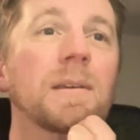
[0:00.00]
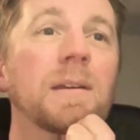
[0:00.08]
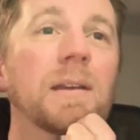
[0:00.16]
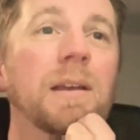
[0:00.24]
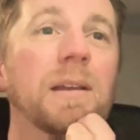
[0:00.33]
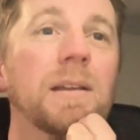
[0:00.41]

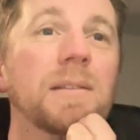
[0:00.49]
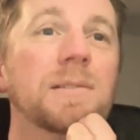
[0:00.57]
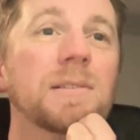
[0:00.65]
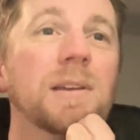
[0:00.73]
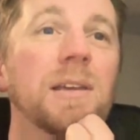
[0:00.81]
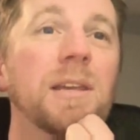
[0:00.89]
And it's
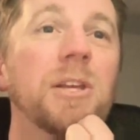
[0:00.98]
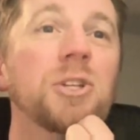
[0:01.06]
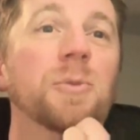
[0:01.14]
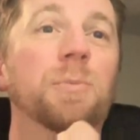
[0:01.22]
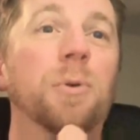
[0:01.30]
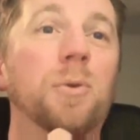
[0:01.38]
Eat
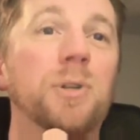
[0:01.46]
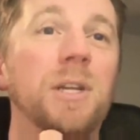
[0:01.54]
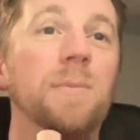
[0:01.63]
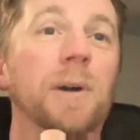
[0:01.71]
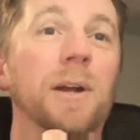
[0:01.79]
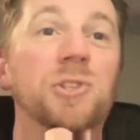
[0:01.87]
Your
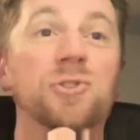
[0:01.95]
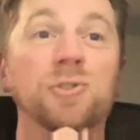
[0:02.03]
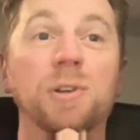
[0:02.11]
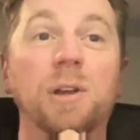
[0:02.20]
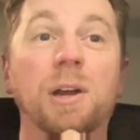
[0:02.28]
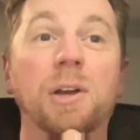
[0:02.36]
Protein by
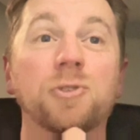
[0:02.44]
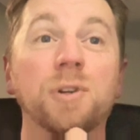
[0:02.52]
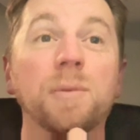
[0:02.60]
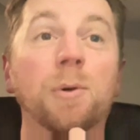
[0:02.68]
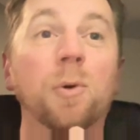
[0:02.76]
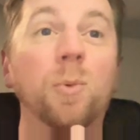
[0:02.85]

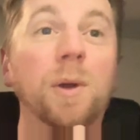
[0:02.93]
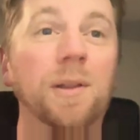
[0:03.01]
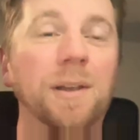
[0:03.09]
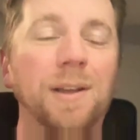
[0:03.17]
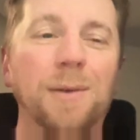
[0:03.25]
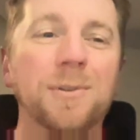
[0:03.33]
Dreamboat
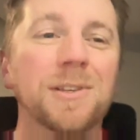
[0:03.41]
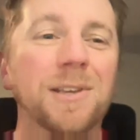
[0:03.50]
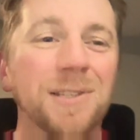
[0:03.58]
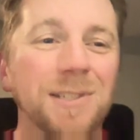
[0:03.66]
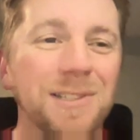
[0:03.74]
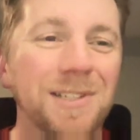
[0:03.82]
Willy. I was going to
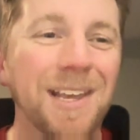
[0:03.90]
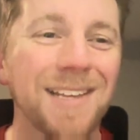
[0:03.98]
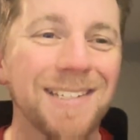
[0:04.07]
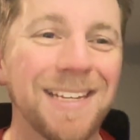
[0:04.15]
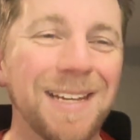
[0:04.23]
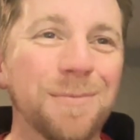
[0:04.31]
say
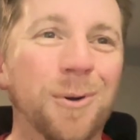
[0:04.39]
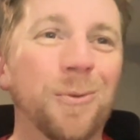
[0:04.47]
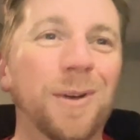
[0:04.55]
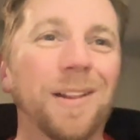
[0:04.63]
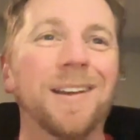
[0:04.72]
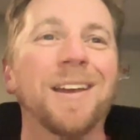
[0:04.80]
Steamboat
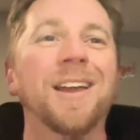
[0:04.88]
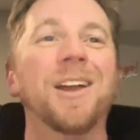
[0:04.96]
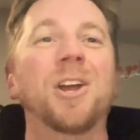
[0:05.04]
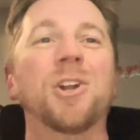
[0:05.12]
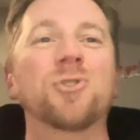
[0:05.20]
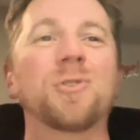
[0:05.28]
Willy.
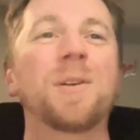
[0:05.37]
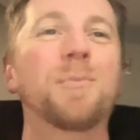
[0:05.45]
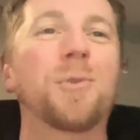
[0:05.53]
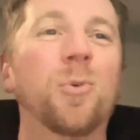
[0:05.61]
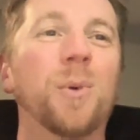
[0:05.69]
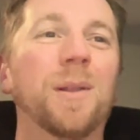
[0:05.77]

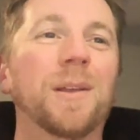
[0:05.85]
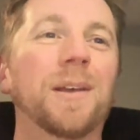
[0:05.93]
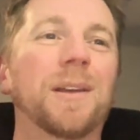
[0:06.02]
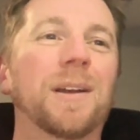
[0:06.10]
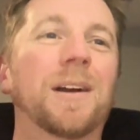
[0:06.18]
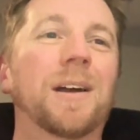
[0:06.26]
Dreamboat Willy.
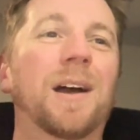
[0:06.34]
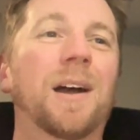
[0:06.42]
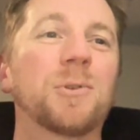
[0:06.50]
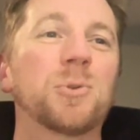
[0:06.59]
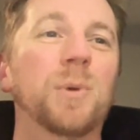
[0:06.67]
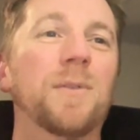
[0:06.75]

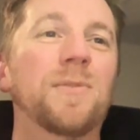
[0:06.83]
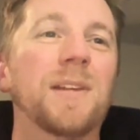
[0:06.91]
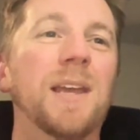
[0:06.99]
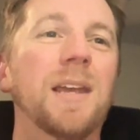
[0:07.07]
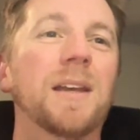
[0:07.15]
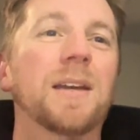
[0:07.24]
So we have
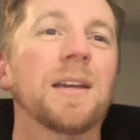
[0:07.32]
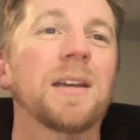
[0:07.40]
take,